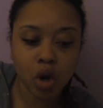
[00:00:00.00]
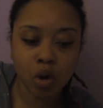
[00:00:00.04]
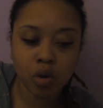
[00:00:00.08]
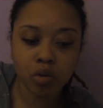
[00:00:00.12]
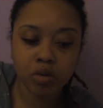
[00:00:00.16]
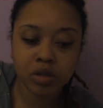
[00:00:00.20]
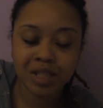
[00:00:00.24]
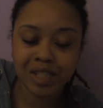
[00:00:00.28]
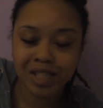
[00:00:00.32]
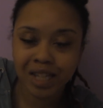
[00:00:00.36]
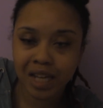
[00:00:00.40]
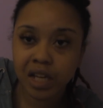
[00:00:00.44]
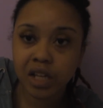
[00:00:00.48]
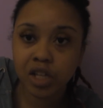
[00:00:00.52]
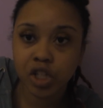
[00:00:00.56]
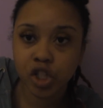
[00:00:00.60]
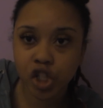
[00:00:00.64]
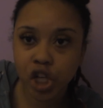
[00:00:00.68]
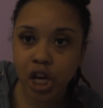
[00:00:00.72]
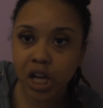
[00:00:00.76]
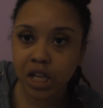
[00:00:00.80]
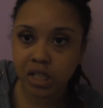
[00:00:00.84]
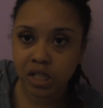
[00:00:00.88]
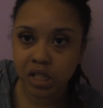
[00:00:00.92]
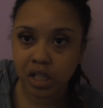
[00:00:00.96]
seek
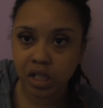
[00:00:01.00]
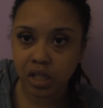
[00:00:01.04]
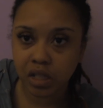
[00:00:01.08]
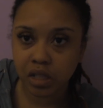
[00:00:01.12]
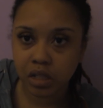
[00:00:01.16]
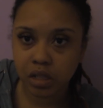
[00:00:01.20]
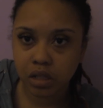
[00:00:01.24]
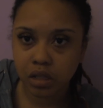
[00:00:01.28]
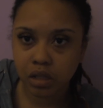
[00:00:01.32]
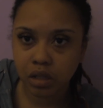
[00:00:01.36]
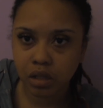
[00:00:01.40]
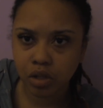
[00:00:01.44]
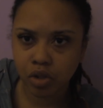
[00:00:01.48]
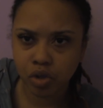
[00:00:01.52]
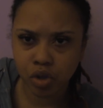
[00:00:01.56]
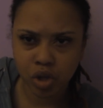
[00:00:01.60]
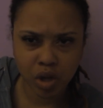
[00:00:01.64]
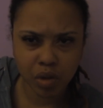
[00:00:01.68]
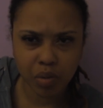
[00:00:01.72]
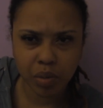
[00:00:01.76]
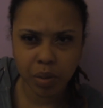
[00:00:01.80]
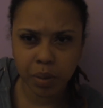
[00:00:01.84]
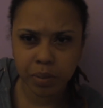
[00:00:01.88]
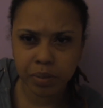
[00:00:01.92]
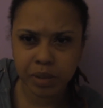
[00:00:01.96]
justice. You
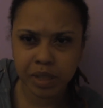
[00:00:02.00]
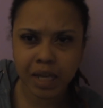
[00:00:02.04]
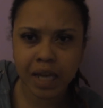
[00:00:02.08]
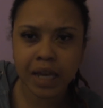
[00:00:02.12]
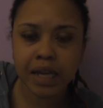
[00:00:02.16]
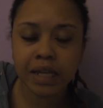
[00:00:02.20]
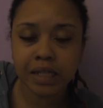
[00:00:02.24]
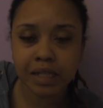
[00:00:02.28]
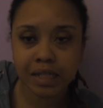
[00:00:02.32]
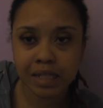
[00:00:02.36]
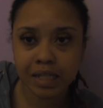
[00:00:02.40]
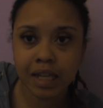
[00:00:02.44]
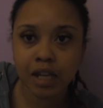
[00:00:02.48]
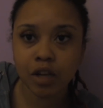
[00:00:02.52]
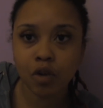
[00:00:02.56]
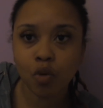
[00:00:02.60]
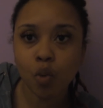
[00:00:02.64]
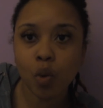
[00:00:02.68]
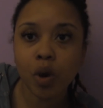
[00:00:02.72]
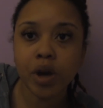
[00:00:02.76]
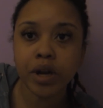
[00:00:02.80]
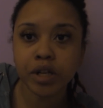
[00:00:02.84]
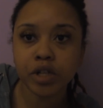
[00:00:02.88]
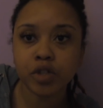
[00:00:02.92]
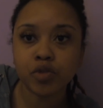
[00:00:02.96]
get what I'm saying? Seek
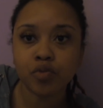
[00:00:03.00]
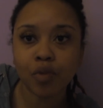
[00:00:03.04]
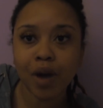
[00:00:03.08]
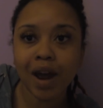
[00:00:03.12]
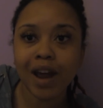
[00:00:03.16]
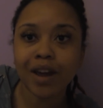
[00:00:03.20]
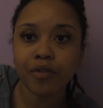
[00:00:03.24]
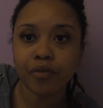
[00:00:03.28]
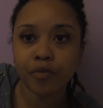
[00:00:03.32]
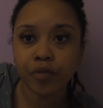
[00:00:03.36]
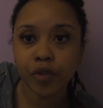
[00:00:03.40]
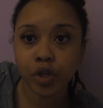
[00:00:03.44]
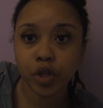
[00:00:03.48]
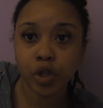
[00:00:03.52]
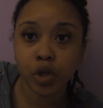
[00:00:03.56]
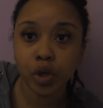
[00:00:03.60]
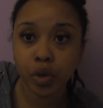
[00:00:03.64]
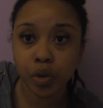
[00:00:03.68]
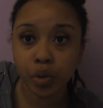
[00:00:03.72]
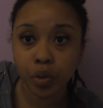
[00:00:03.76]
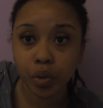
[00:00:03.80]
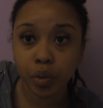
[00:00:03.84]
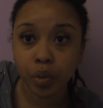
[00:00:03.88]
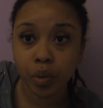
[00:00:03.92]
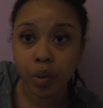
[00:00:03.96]
what is right for
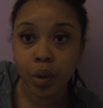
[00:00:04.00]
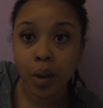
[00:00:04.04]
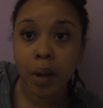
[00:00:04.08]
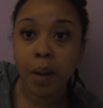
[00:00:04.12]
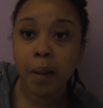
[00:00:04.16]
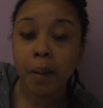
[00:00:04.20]
you.